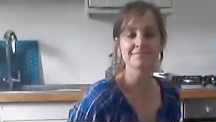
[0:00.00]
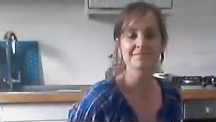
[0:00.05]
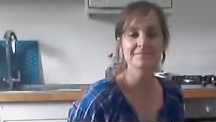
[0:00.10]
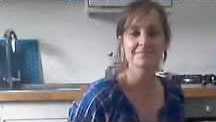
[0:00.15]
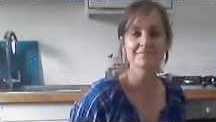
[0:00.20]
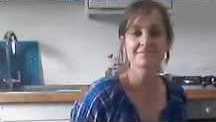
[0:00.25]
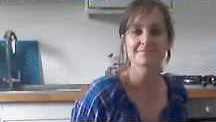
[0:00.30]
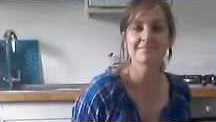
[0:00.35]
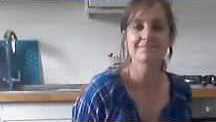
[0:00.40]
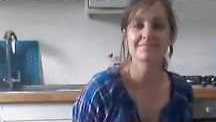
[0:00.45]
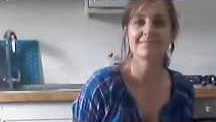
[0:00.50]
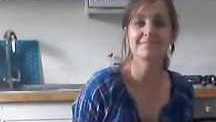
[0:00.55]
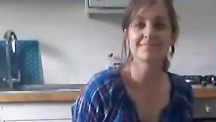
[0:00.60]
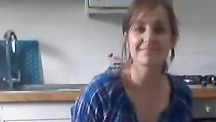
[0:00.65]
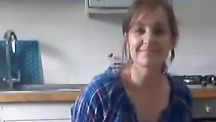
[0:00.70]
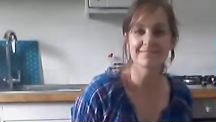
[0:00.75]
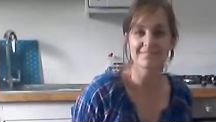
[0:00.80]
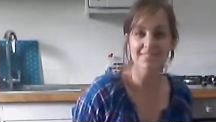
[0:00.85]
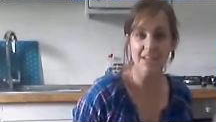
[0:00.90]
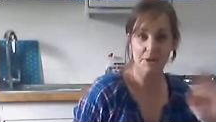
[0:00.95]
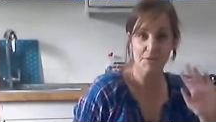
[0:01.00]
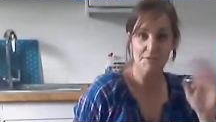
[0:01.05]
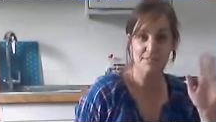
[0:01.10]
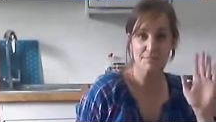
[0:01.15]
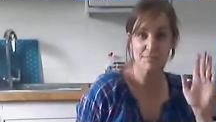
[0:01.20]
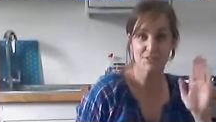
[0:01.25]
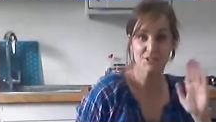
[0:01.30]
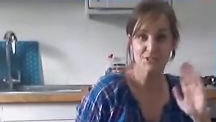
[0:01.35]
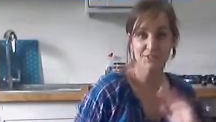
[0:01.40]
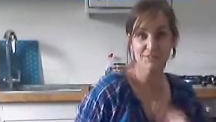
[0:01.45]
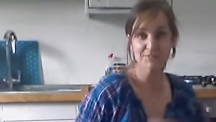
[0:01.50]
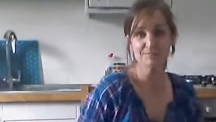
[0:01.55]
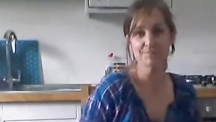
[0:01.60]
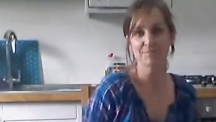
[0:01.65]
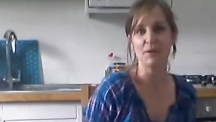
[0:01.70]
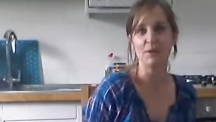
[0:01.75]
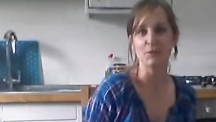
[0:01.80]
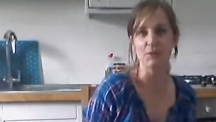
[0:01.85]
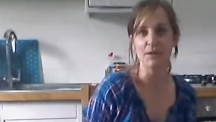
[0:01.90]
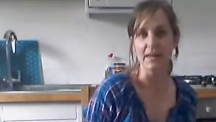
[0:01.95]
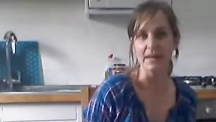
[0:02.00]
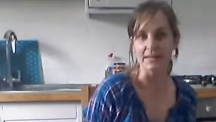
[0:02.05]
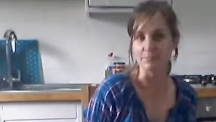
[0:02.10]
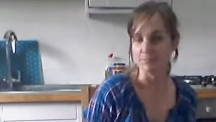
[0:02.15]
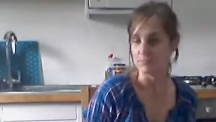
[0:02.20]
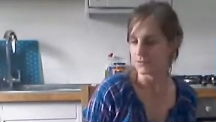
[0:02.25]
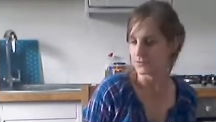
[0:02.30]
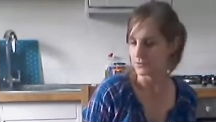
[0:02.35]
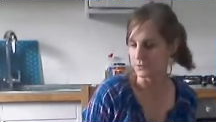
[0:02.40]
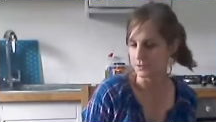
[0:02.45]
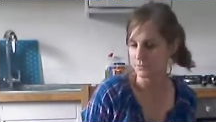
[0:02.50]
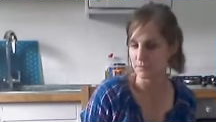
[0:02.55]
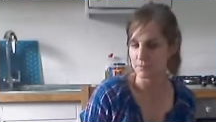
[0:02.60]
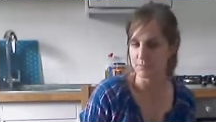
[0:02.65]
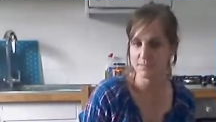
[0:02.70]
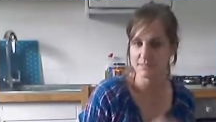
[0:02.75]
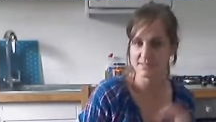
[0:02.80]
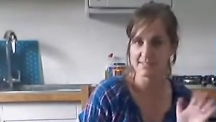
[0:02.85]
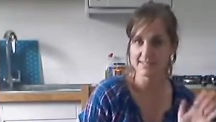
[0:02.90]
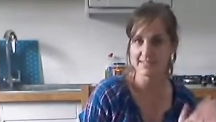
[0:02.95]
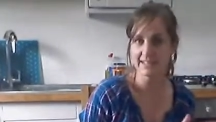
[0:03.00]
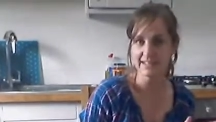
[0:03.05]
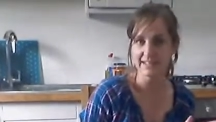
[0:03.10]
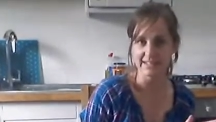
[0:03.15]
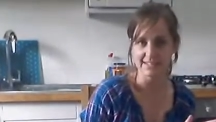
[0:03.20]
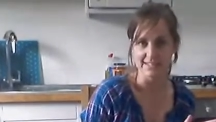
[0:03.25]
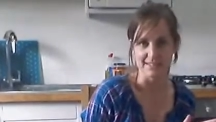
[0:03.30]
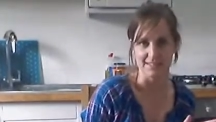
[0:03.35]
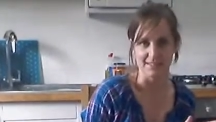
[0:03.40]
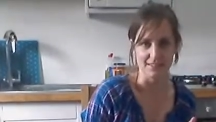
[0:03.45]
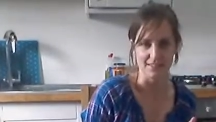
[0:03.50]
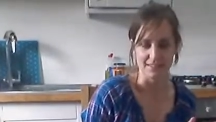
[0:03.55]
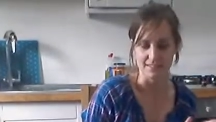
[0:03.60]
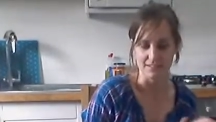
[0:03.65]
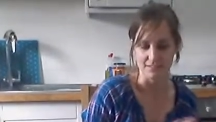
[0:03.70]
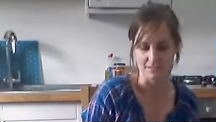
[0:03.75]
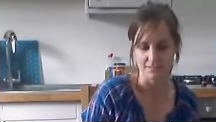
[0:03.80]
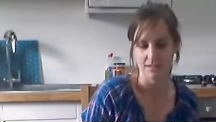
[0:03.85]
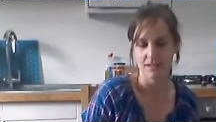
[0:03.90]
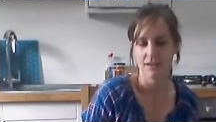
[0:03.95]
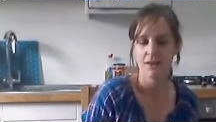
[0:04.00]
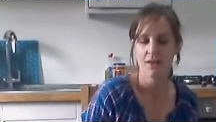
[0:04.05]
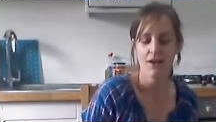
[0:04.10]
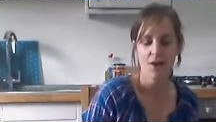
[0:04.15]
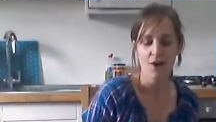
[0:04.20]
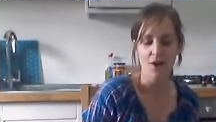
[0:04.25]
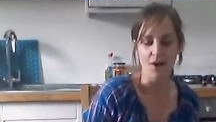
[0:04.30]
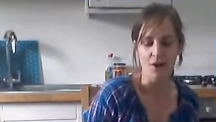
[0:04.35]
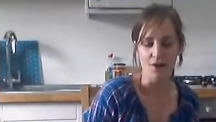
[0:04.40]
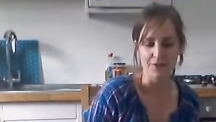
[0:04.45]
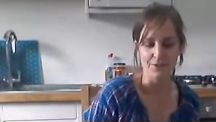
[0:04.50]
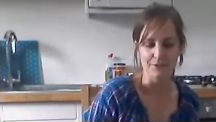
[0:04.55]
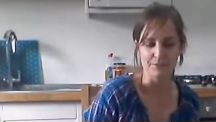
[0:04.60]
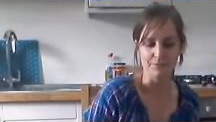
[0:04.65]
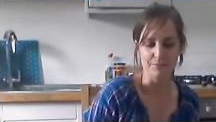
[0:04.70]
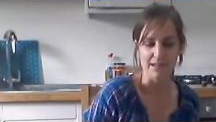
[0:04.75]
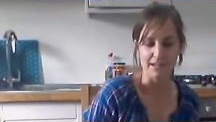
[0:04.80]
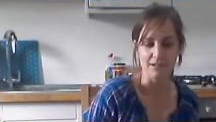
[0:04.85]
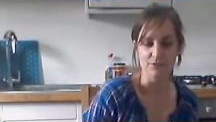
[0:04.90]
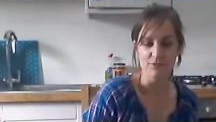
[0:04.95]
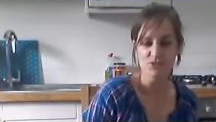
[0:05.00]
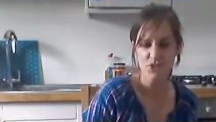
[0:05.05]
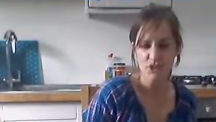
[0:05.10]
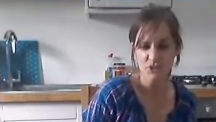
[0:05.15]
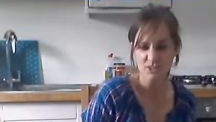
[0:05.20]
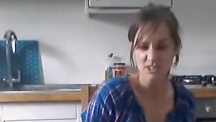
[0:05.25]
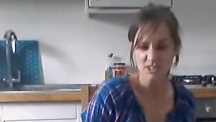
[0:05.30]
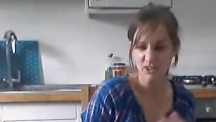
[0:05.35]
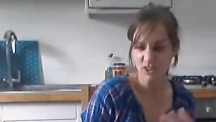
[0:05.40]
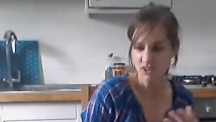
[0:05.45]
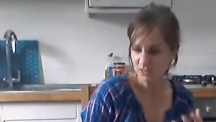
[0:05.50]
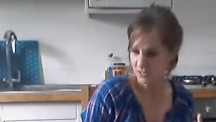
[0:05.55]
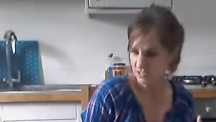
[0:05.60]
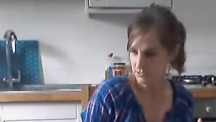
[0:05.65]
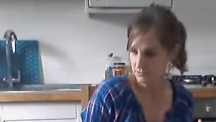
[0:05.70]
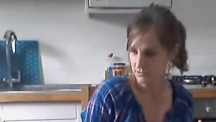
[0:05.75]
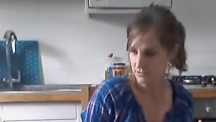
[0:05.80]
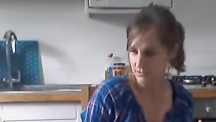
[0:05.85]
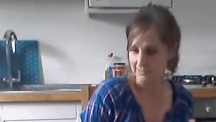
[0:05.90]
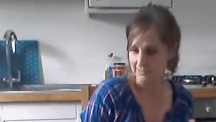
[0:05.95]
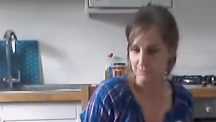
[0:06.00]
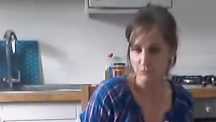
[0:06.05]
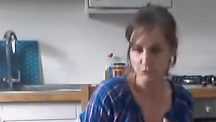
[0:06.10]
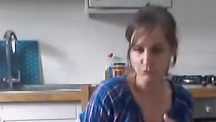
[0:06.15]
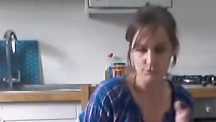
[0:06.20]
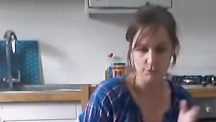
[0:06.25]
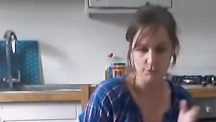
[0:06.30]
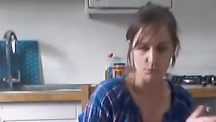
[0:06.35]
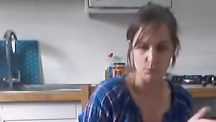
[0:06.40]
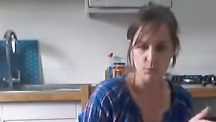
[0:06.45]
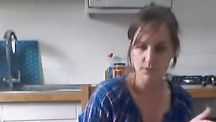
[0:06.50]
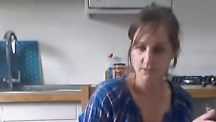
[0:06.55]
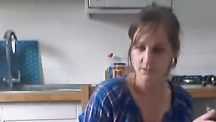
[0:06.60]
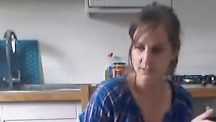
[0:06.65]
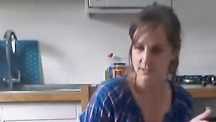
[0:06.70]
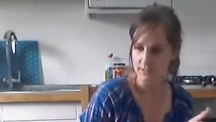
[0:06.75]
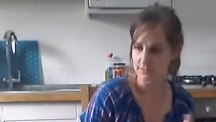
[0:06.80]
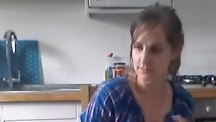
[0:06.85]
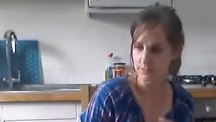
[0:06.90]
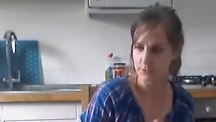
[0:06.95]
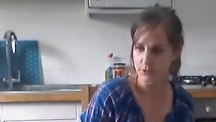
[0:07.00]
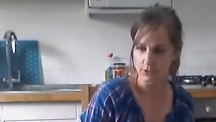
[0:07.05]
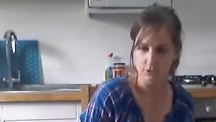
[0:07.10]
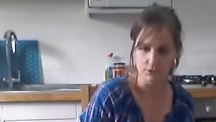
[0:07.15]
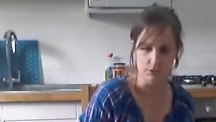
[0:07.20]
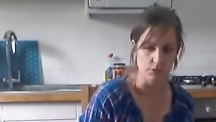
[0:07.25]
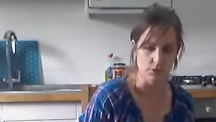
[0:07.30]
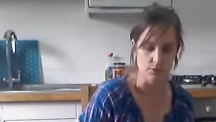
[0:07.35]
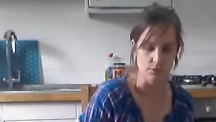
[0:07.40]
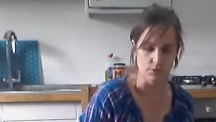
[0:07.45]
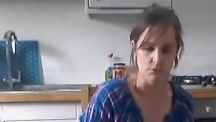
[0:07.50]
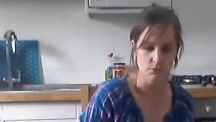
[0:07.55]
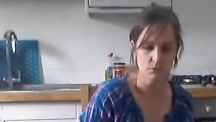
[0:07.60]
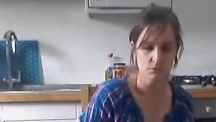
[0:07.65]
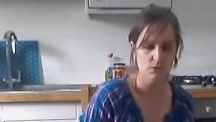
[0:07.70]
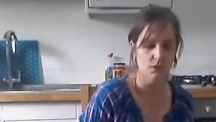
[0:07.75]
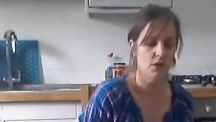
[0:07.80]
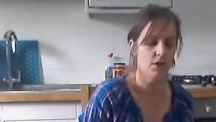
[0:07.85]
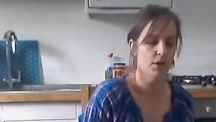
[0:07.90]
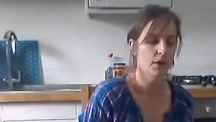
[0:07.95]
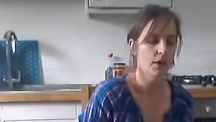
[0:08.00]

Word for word: Hi, reception. Okay, so I've been busy collecting things um, and I've chosen lots of different things. I'm not sure which things I'm going to use.